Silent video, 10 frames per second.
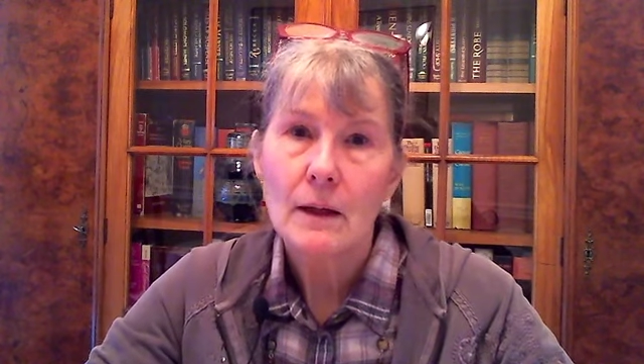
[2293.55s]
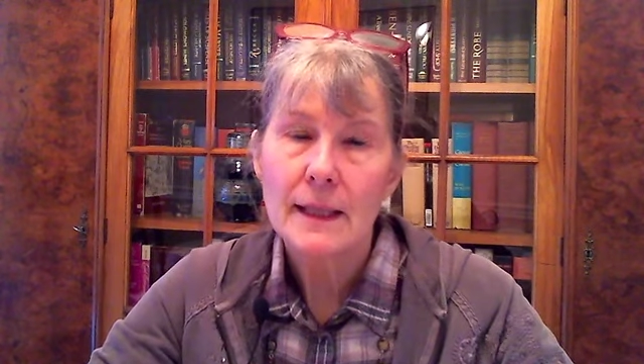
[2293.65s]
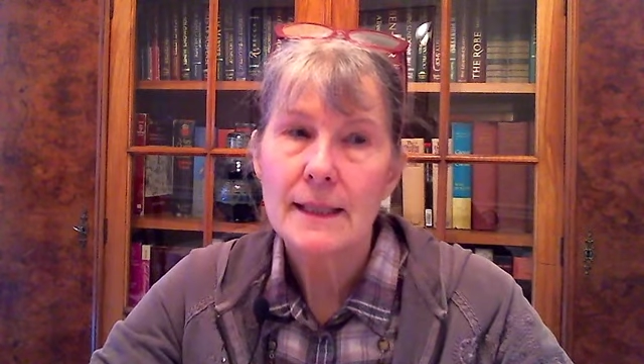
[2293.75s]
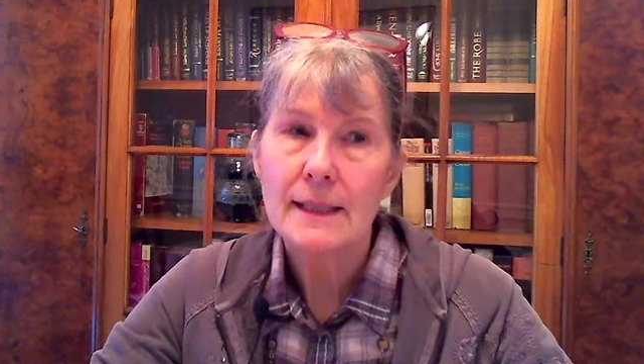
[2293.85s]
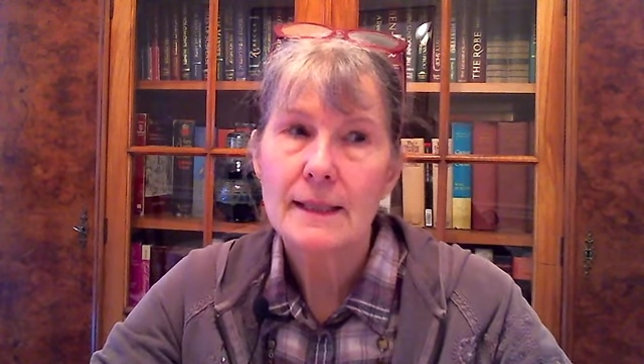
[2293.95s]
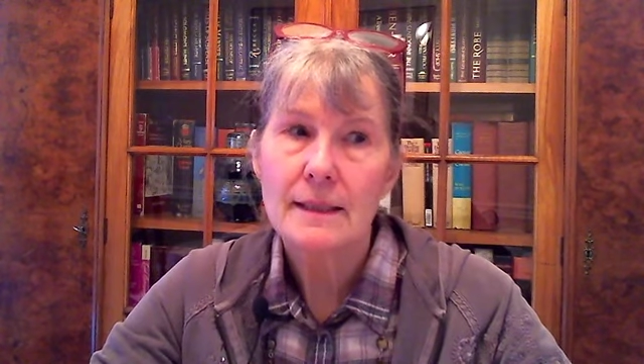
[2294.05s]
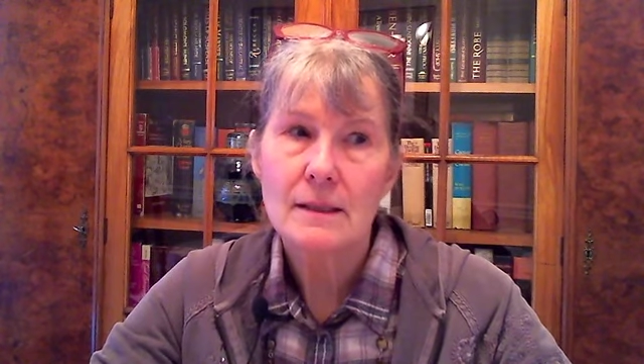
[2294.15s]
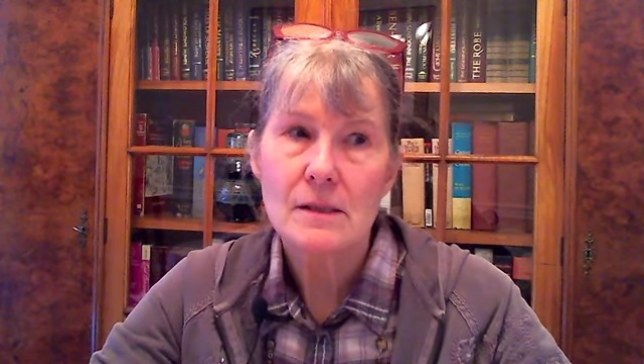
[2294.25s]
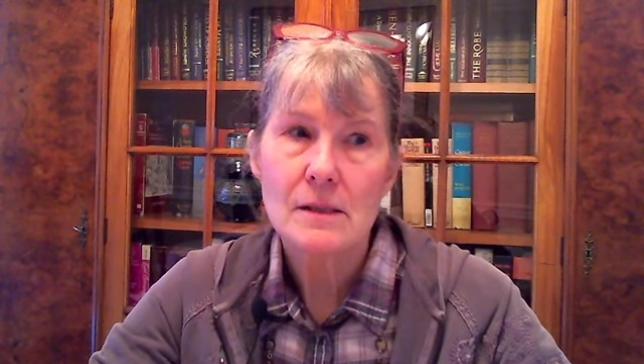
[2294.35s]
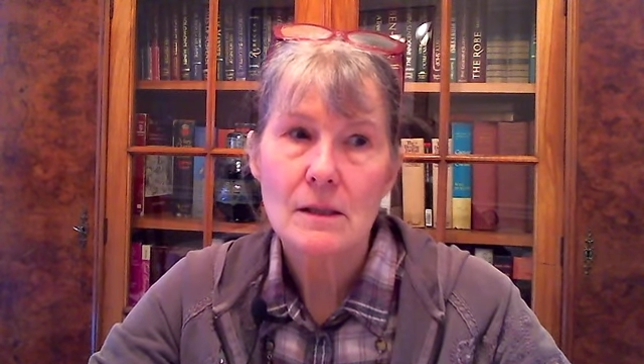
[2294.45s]
It
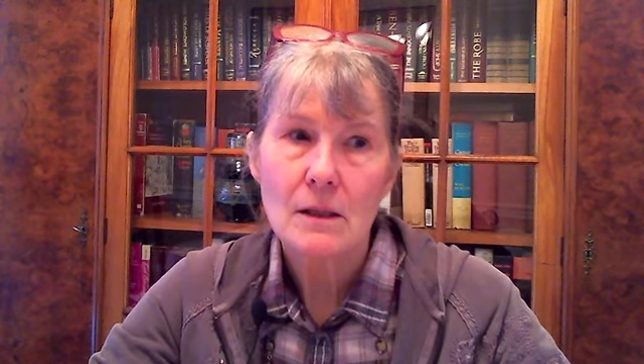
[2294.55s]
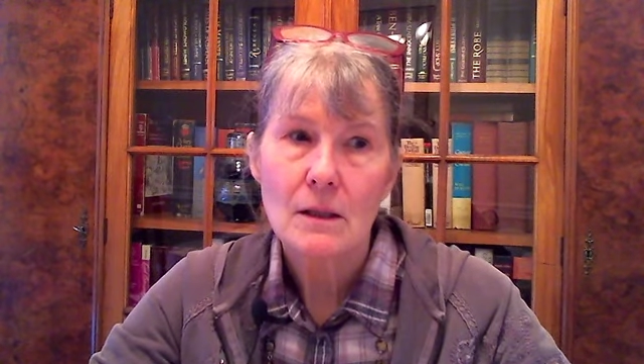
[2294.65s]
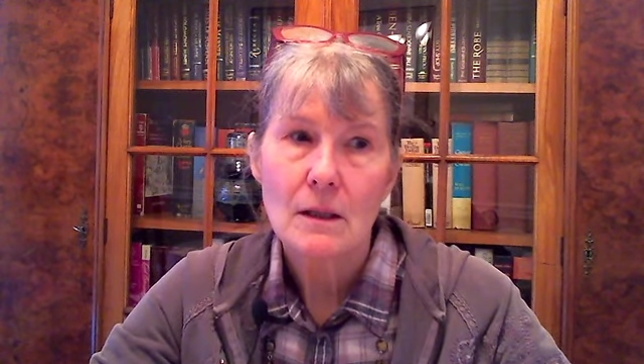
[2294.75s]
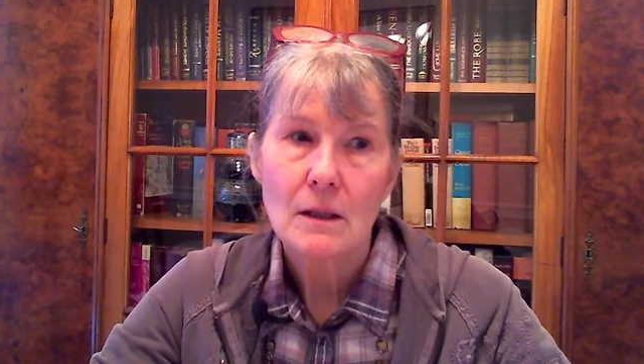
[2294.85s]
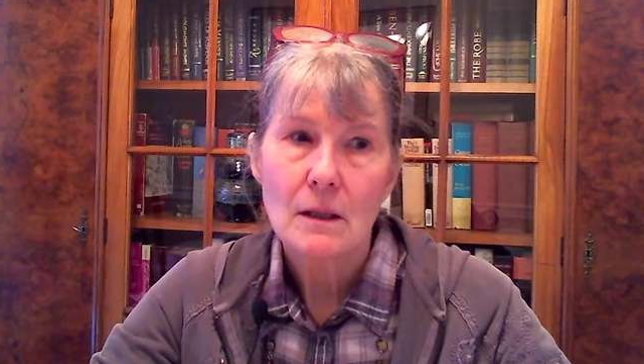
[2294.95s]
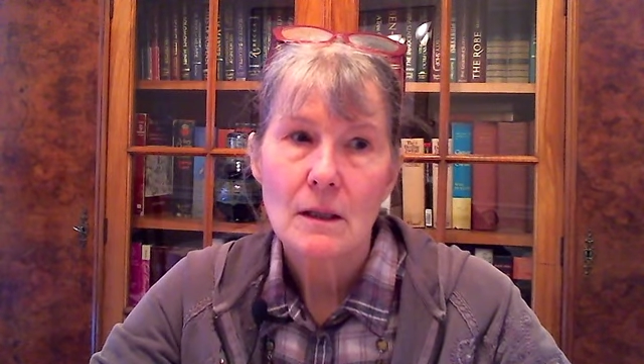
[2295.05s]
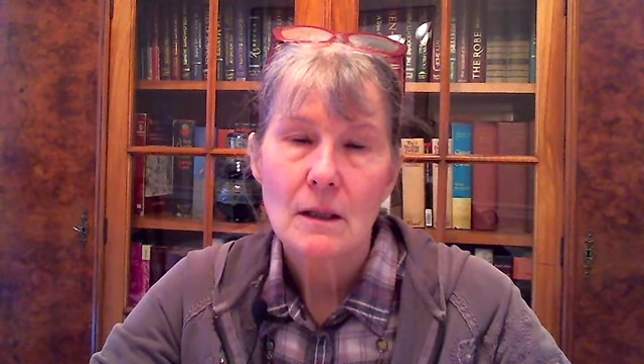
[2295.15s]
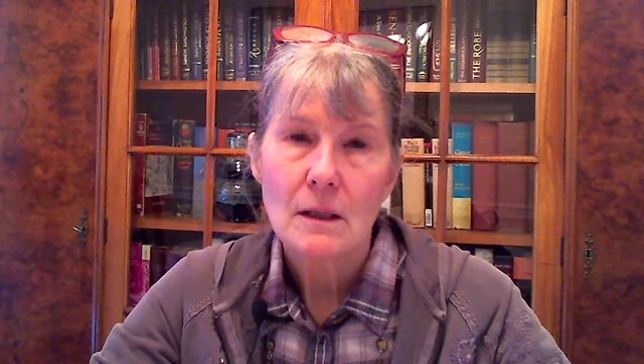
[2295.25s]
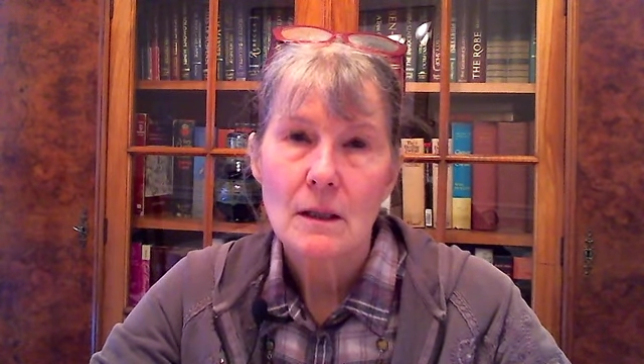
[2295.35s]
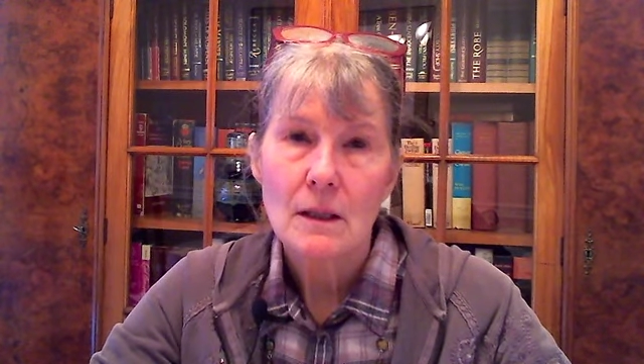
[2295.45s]
is.
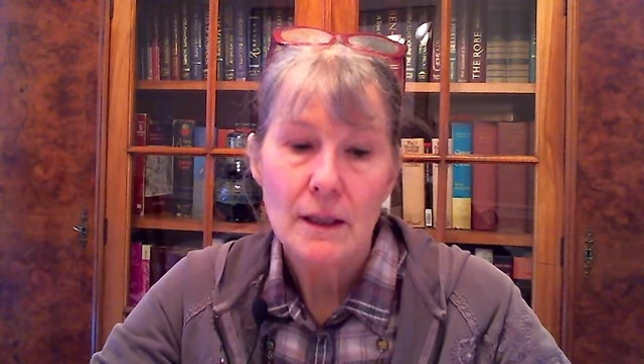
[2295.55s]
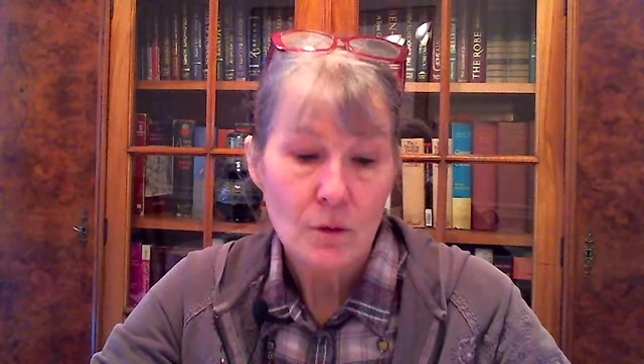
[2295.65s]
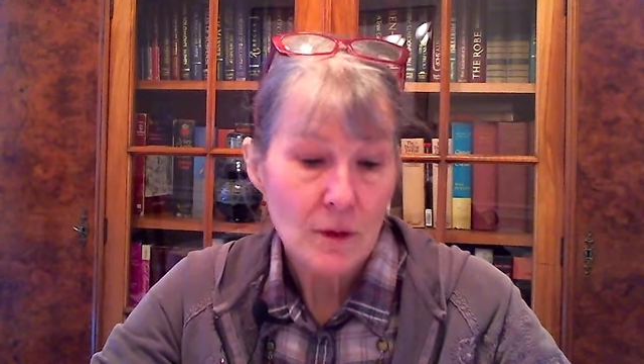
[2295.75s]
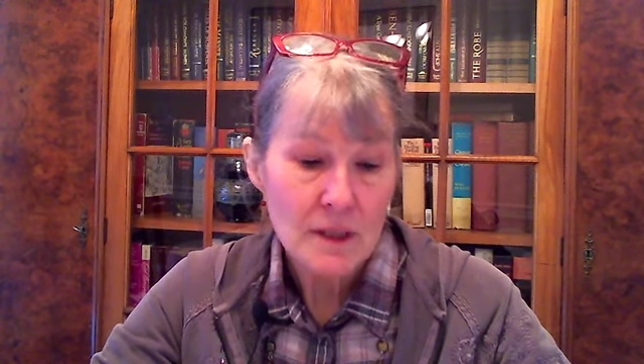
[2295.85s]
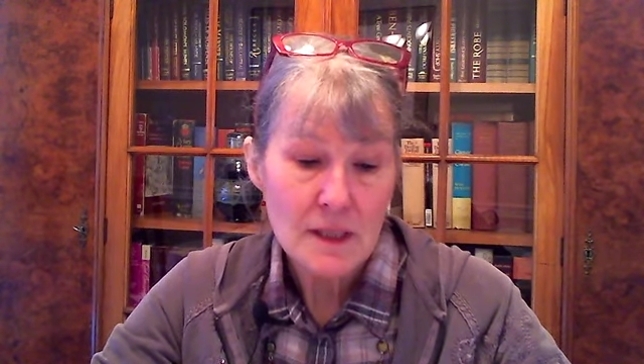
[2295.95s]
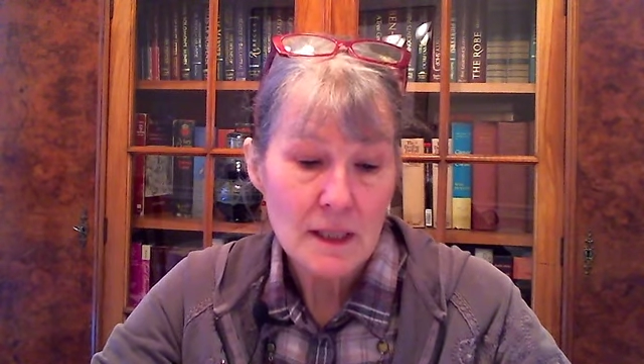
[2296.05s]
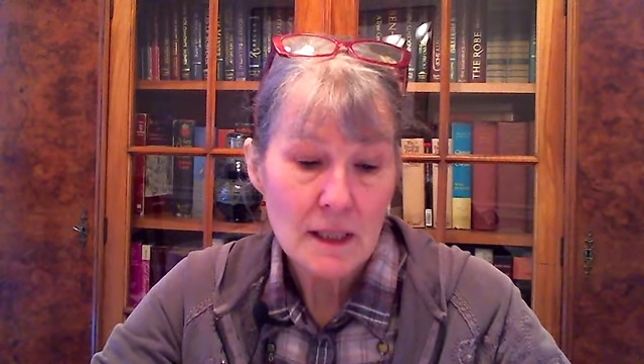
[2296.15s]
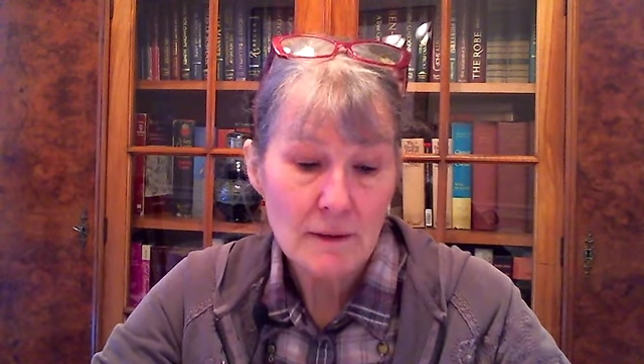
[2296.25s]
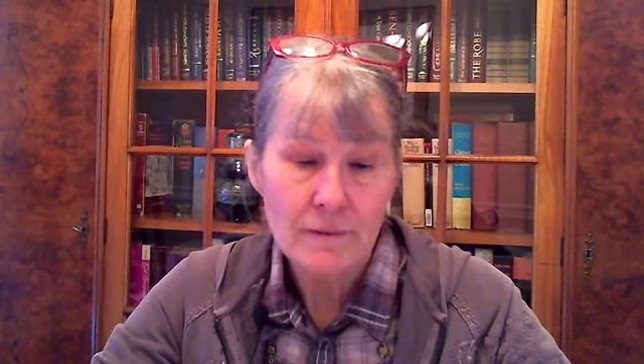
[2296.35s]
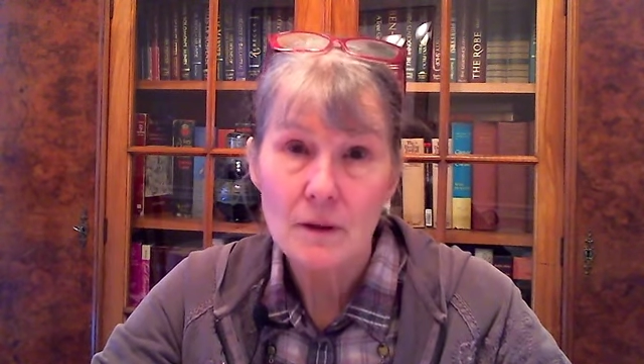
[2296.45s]
He was
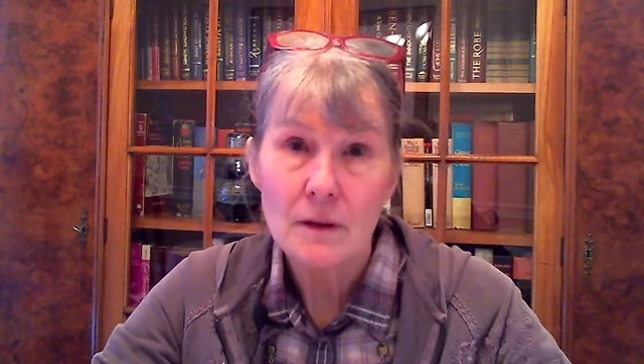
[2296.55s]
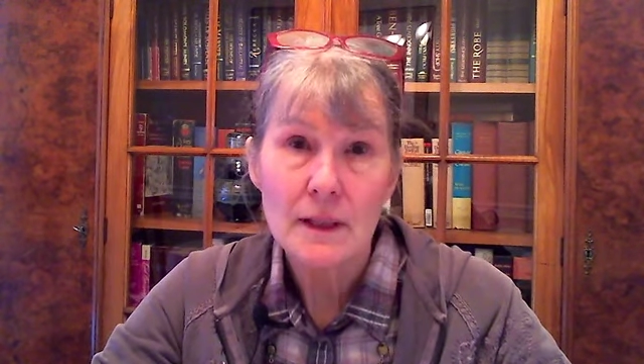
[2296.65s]
evil.